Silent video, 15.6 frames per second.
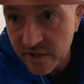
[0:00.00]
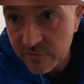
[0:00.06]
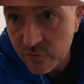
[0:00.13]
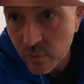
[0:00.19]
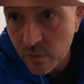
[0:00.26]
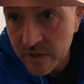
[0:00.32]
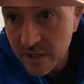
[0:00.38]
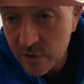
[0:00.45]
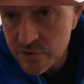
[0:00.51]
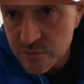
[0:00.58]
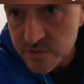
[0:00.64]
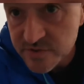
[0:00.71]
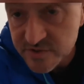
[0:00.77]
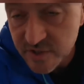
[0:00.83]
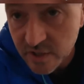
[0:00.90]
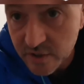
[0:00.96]
everyone else
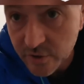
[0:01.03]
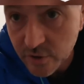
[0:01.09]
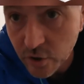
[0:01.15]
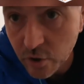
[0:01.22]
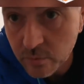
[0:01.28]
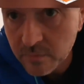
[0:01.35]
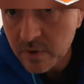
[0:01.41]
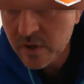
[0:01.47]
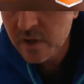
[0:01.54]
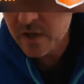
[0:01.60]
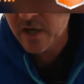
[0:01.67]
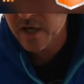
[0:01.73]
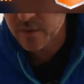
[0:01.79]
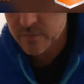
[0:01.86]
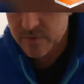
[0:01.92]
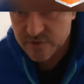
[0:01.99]
was stuck at home,
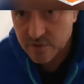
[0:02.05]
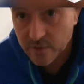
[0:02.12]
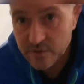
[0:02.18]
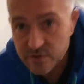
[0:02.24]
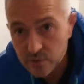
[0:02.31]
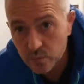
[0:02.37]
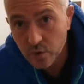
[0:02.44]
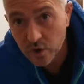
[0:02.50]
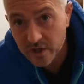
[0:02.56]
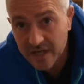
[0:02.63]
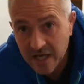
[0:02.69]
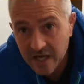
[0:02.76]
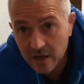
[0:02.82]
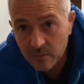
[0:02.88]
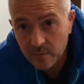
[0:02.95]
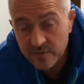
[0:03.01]
I was going to work
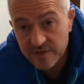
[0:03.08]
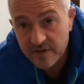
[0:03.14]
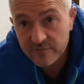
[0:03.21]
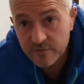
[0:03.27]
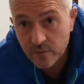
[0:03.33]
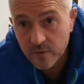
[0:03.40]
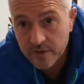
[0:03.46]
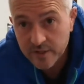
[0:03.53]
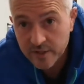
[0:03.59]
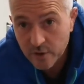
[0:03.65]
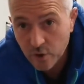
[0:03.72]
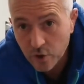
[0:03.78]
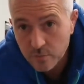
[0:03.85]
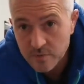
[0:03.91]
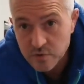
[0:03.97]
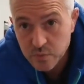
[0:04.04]
out with everyone at
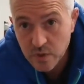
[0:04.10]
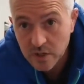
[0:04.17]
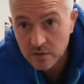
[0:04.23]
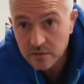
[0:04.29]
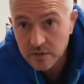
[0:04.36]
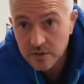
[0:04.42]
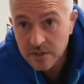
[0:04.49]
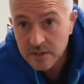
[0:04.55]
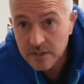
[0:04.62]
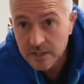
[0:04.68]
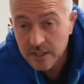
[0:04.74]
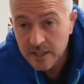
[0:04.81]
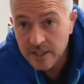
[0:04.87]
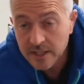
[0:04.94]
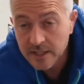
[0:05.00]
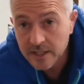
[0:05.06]
home as well,
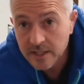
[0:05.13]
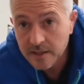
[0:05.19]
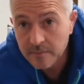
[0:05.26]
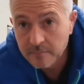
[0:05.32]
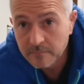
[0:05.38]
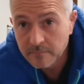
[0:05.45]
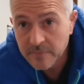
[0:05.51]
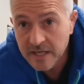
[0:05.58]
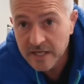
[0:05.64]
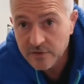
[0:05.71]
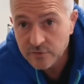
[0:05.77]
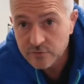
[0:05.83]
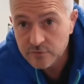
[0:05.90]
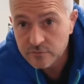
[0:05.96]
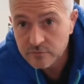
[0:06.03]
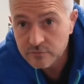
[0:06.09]

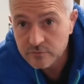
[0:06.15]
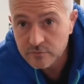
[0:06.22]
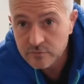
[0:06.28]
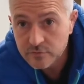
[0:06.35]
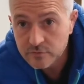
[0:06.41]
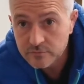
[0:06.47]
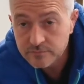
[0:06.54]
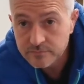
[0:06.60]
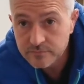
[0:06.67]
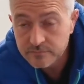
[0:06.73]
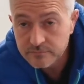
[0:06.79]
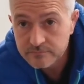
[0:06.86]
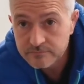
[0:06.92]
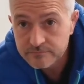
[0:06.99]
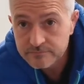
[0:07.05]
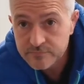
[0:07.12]
and
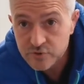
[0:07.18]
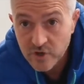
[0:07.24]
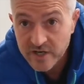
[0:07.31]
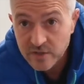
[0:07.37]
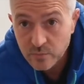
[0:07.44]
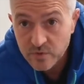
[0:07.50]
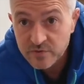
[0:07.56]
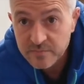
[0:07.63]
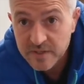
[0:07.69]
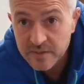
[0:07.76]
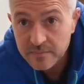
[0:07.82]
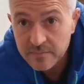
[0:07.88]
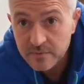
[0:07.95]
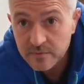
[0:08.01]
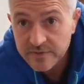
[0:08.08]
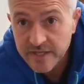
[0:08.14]
train with
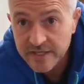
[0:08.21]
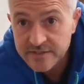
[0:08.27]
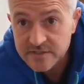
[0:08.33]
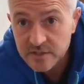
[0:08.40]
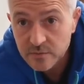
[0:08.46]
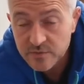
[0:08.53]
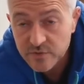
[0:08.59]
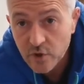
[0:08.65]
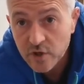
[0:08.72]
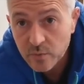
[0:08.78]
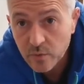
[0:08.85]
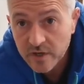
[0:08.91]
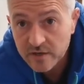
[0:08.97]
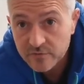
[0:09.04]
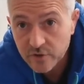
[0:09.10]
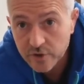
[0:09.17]
people that with only
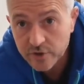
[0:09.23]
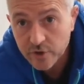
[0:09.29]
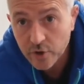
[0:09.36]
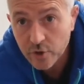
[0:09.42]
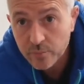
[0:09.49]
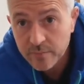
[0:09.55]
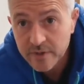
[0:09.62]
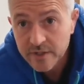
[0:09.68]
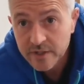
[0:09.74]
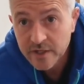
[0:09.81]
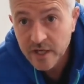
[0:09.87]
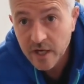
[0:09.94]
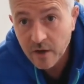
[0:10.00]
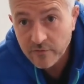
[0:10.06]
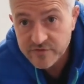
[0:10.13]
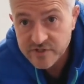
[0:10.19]
what I've got at home.
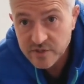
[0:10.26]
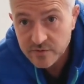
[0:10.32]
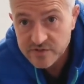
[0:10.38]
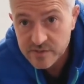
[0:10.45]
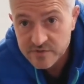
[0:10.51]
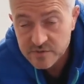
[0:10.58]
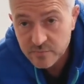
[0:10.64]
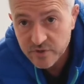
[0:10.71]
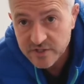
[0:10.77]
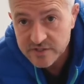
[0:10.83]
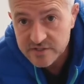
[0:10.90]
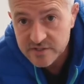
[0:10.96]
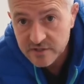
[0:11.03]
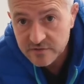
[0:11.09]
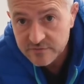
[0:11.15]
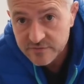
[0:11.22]
Obviously, I was able to bring
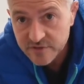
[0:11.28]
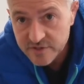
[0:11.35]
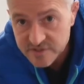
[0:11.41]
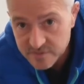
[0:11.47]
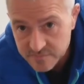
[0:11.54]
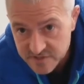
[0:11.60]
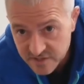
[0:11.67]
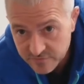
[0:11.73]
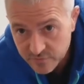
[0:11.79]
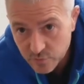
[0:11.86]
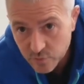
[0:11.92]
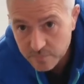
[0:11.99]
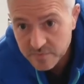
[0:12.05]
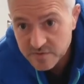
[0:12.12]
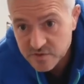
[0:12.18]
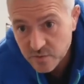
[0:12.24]
stuff, some stuff
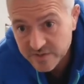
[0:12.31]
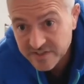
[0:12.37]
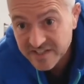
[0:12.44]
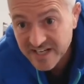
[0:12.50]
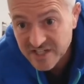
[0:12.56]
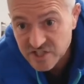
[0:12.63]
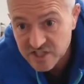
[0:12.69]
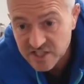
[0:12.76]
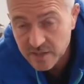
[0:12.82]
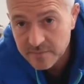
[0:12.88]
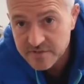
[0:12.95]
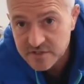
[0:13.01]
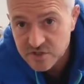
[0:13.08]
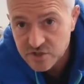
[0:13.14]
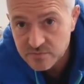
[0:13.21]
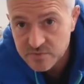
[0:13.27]
equipment, so I didn't actually come
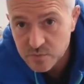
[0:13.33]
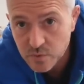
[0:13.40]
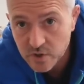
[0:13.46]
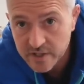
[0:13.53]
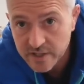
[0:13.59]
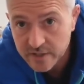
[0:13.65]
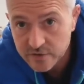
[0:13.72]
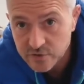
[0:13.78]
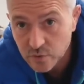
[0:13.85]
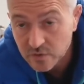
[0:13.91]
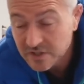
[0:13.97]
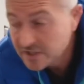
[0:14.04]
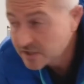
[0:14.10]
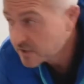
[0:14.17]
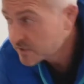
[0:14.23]
into the gym to work out at all.